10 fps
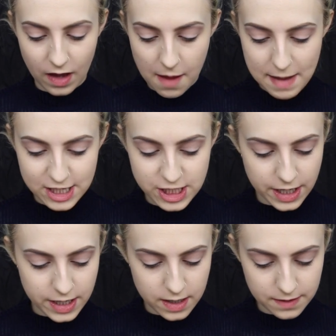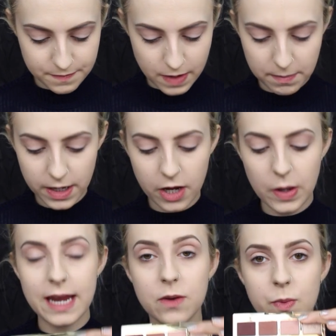I'm gonna go
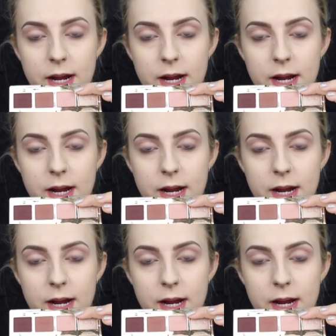in